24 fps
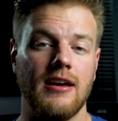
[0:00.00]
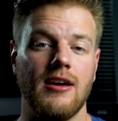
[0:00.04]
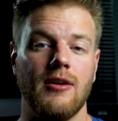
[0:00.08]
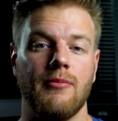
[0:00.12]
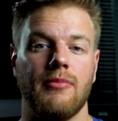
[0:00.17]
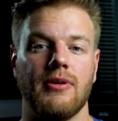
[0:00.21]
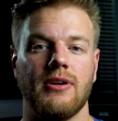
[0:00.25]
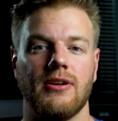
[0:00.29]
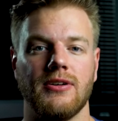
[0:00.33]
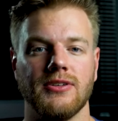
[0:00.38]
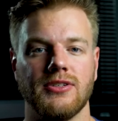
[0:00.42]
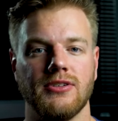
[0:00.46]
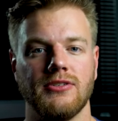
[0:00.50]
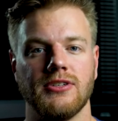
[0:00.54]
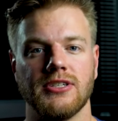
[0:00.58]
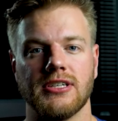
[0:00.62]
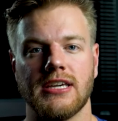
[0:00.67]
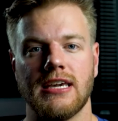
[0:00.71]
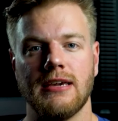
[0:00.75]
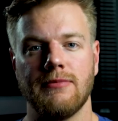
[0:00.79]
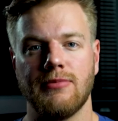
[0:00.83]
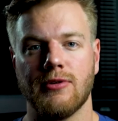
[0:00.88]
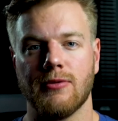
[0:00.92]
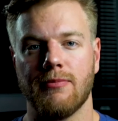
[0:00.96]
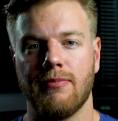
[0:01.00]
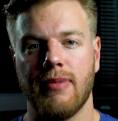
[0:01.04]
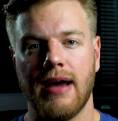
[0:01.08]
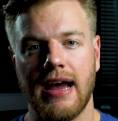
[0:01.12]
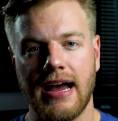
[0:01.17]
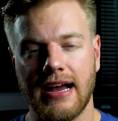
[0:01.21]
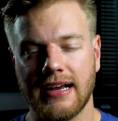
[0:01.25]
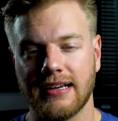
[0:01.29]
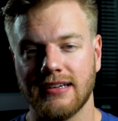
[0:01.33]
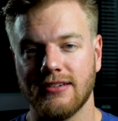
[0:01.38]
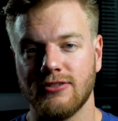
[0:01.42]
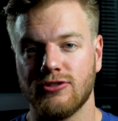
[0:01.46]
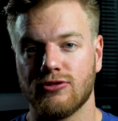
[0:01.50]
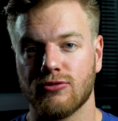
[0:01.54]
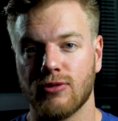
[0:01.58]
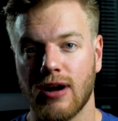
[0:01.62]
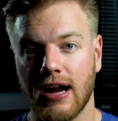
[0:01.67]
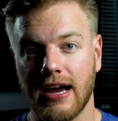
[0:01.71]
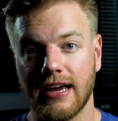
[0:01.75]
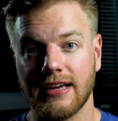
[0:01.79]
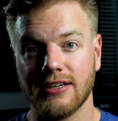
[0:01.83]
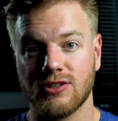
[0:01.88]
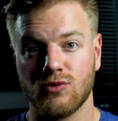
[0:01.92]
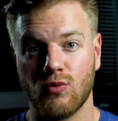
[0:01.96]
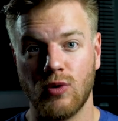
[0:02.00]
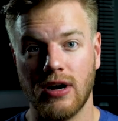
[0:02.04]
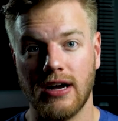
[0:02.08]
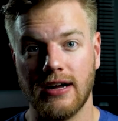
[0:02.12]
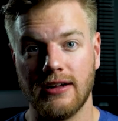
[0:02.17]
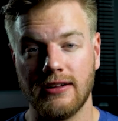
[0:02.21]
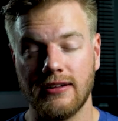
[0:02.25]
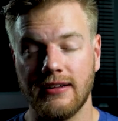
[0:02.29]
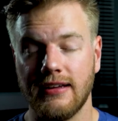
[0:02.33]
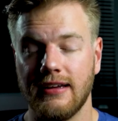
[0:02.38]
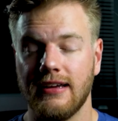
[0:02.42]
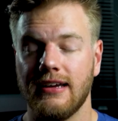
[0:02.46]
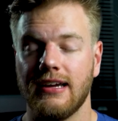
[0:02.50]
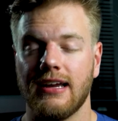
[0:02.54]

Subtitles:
but also just keep your bag dry as well.